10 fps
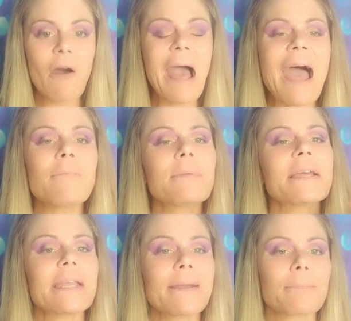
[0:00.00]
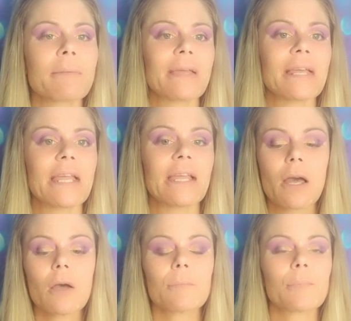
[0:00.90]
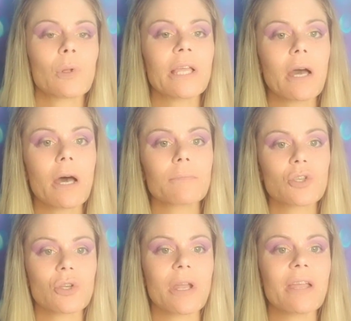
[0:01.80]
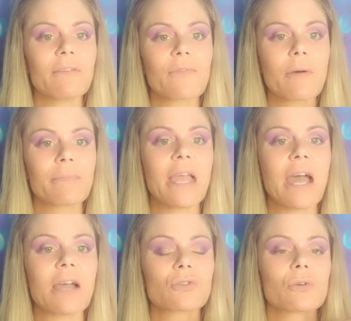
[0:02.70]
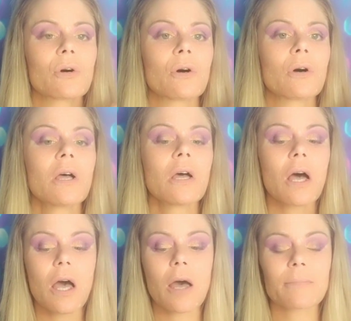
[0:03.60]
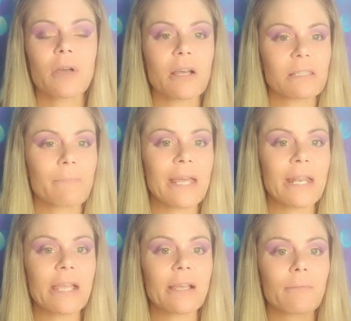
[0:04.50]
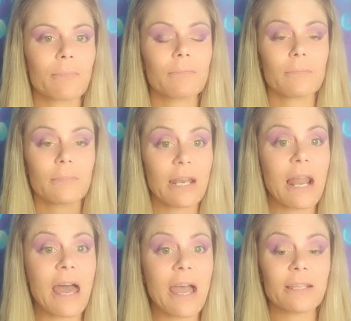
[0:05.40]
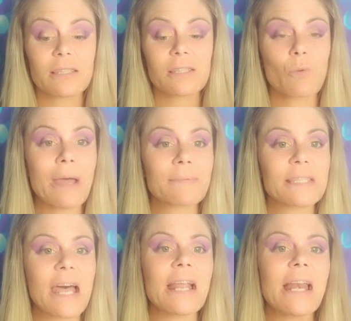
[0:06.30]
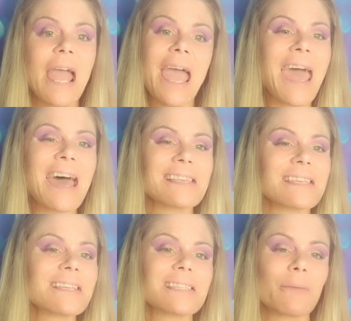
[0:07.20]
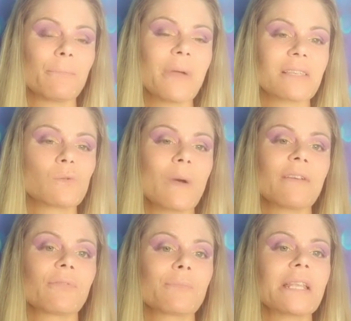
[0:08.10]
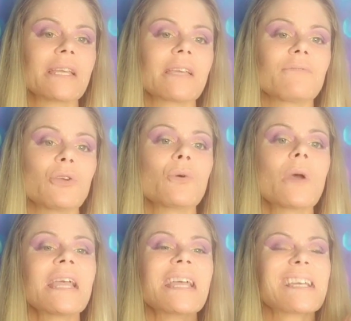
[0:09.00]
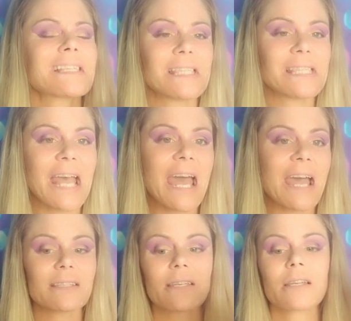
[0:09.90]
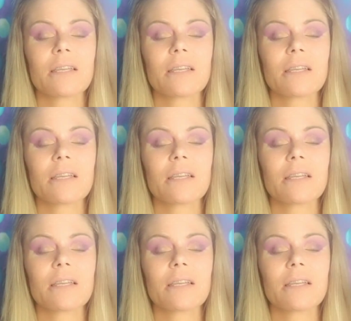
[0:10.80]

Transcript: I have been pulling up straight from the actual cosmetic line's website, as it's the best way for me to give you exact